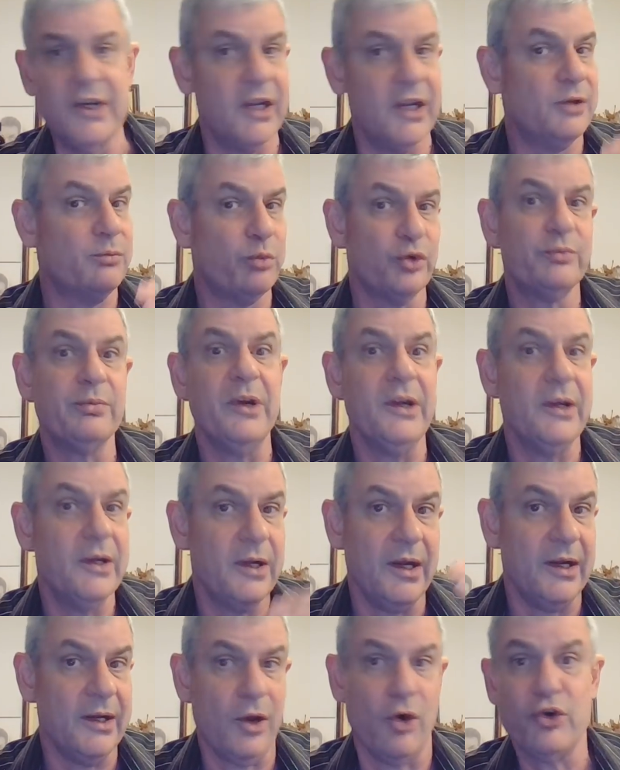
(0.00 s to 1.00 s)
he had put me
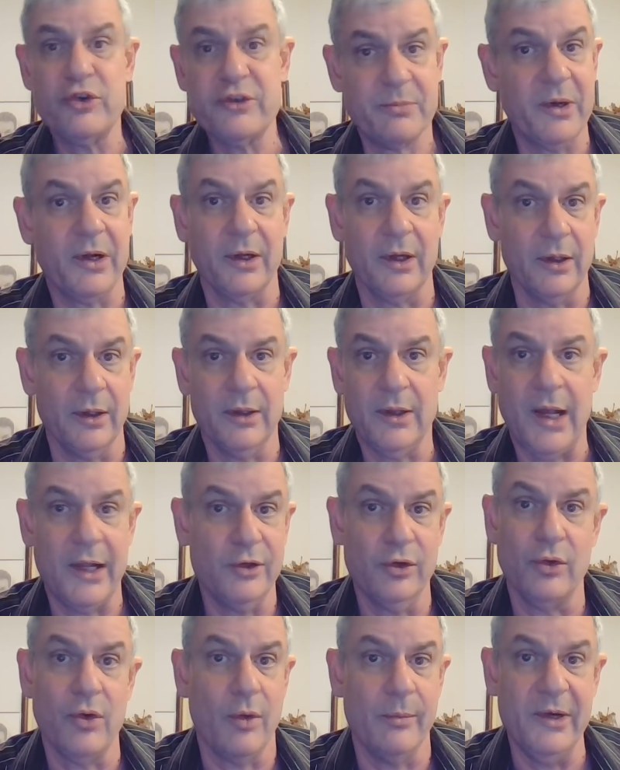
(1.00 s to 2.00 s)
in a hospital I
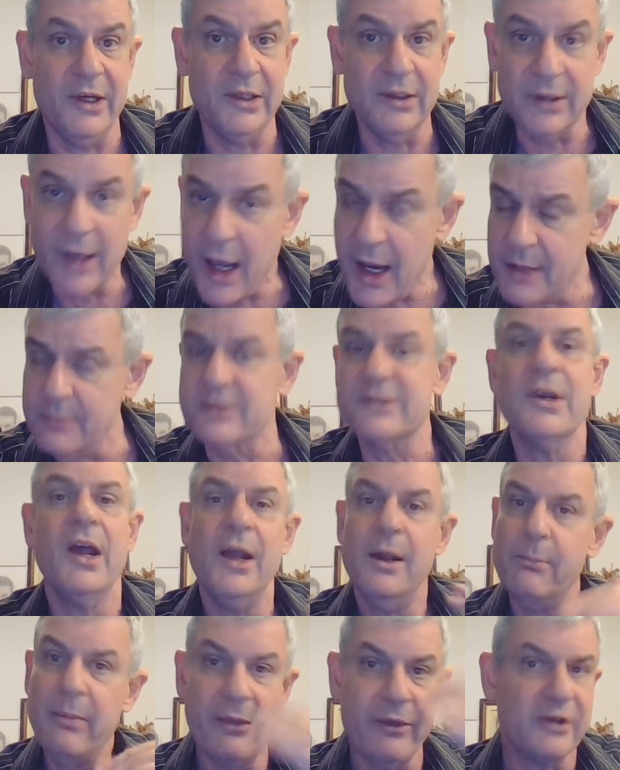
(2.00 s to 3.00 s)
don't know how many times,
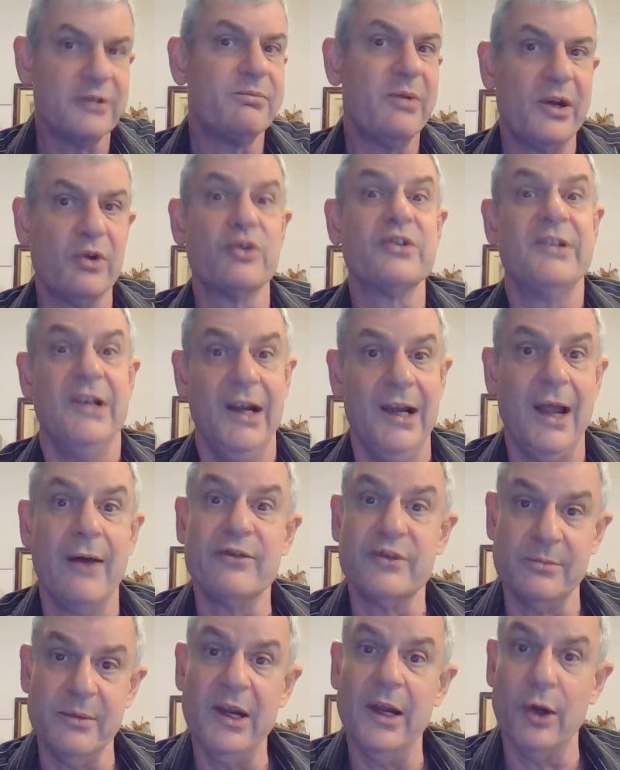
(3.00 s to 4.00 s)
but that's because he
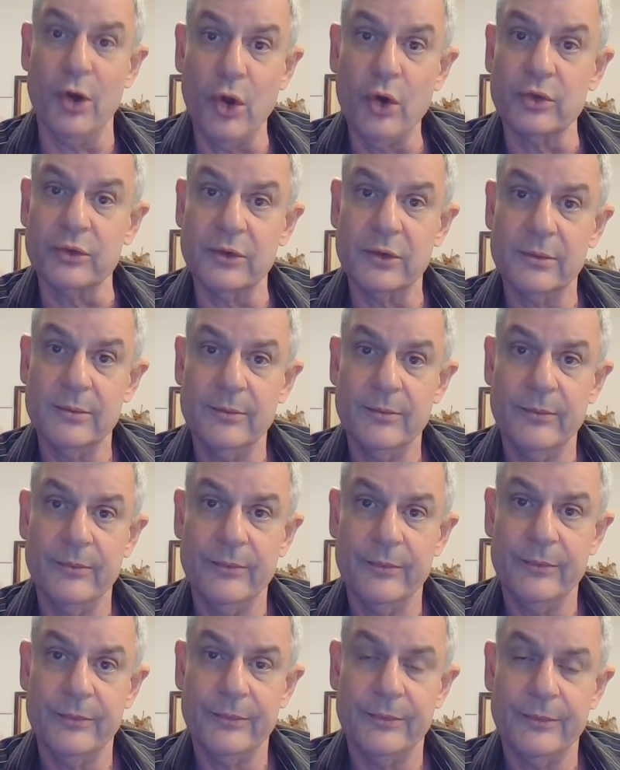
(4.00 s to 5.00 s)
loves me a lot.
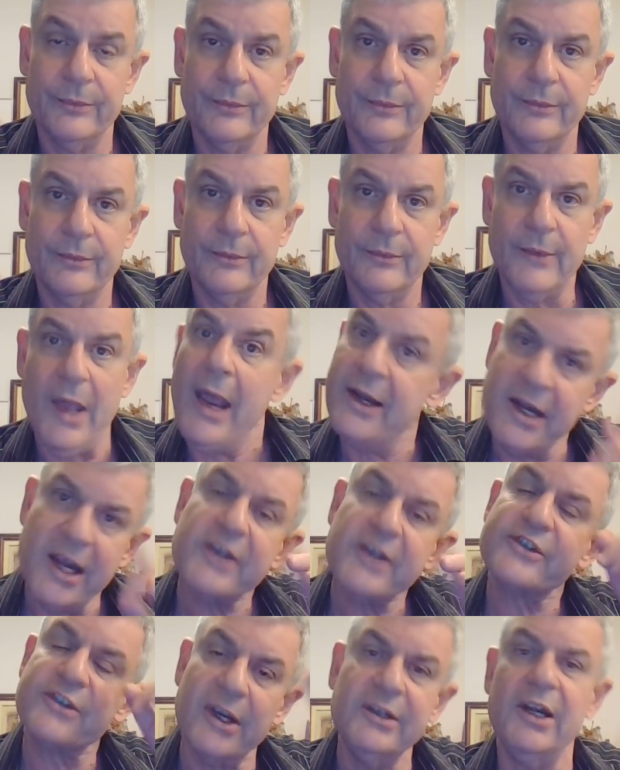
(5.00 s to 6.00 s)
And
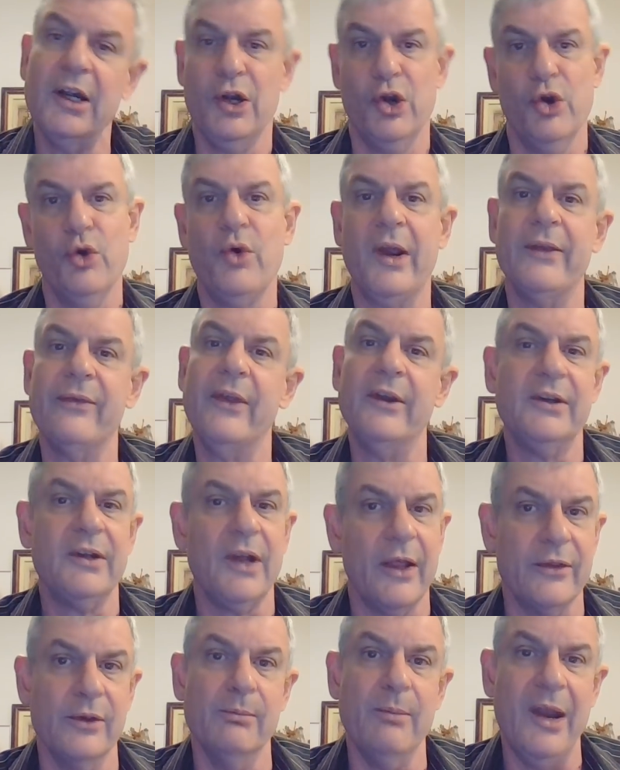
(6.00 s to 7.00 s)
yes, I did look at that
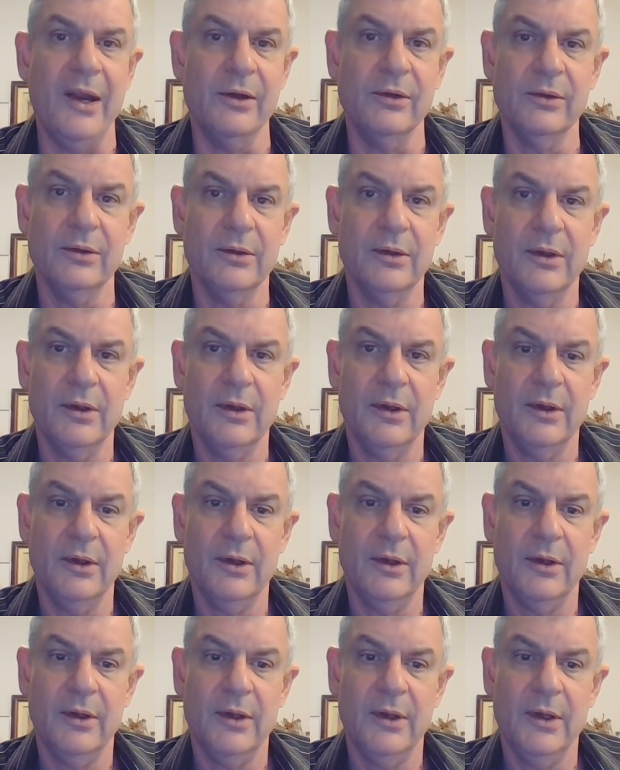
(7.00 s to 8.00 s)
other man.
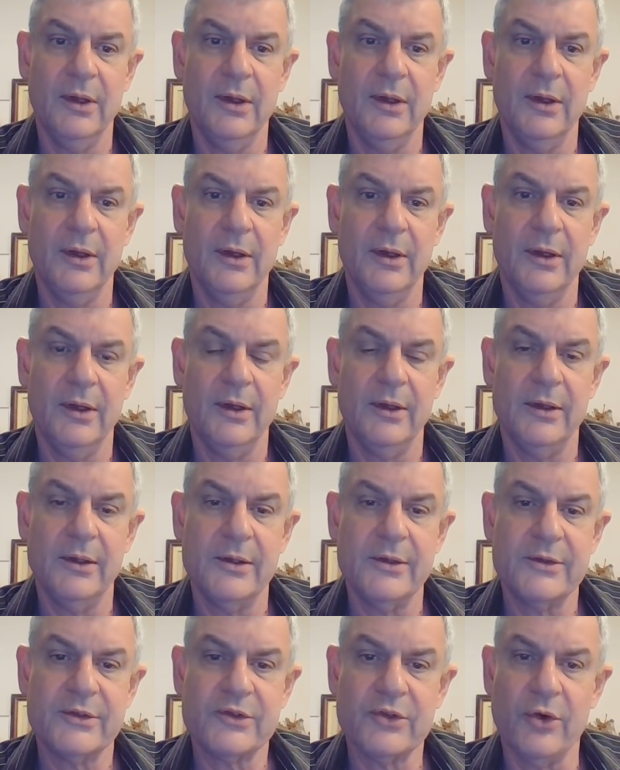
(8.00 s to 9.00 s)

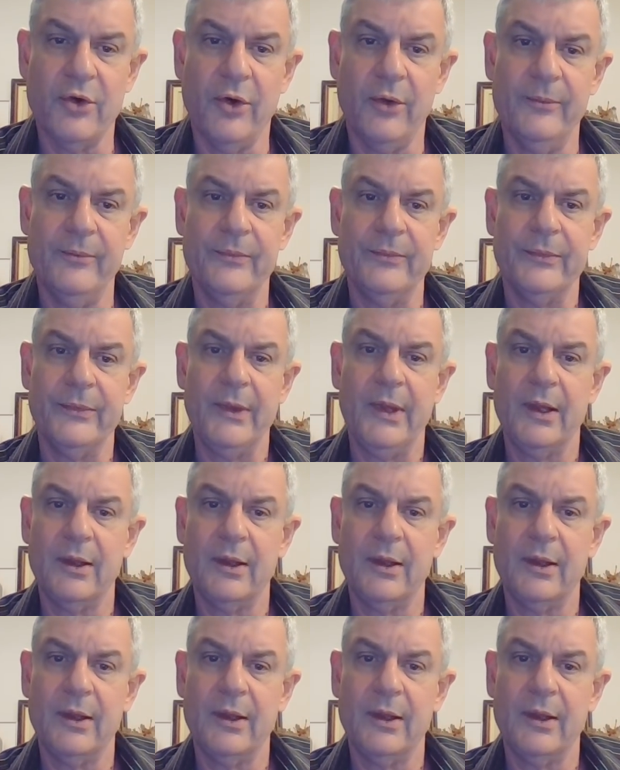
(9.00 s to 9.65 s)
So